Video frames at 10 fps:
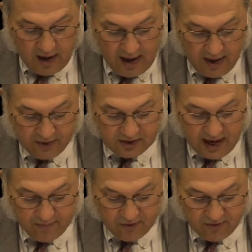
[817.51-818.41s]
and the
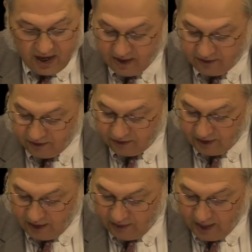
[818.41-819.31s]
types of
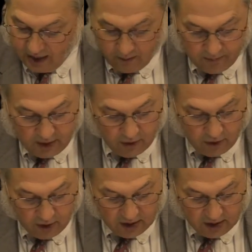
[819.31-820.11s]
cases that are being heard.